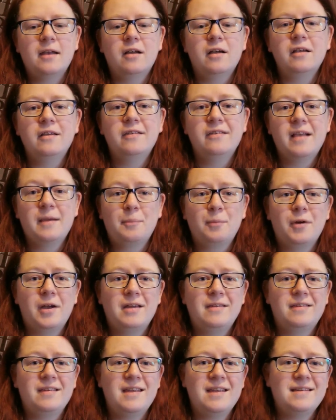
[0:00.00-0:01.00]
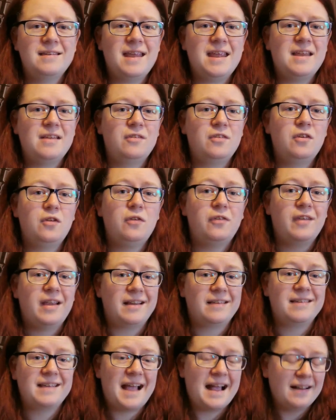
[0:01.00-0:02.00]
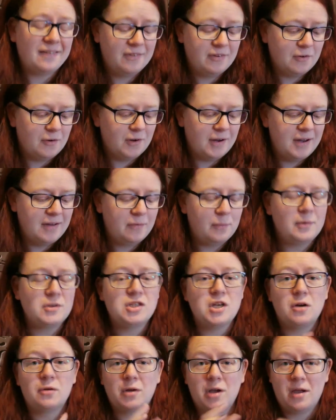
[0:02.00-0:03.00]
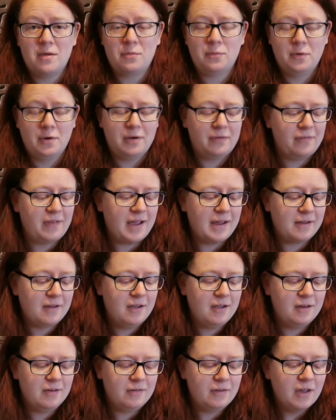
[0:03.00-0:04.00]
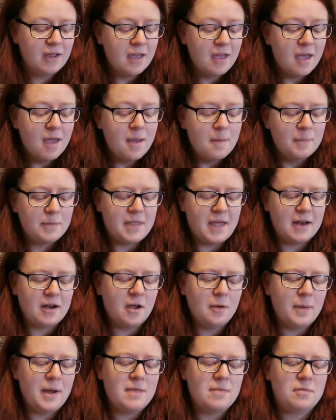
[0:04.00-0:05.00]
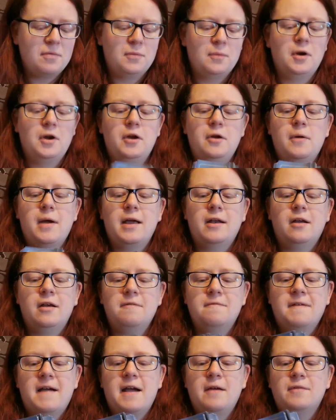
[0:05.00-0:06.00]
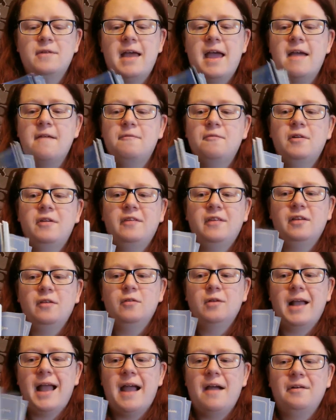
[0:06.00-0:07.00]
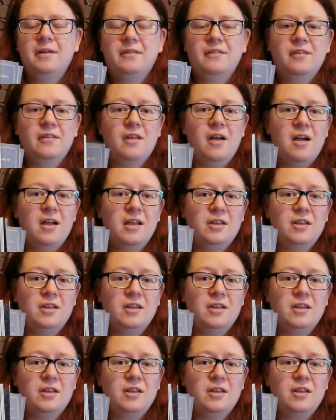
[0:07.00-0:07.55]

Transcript: and I separated into 6 categories, which I'll go through in a second. But then I went through and I found every single character that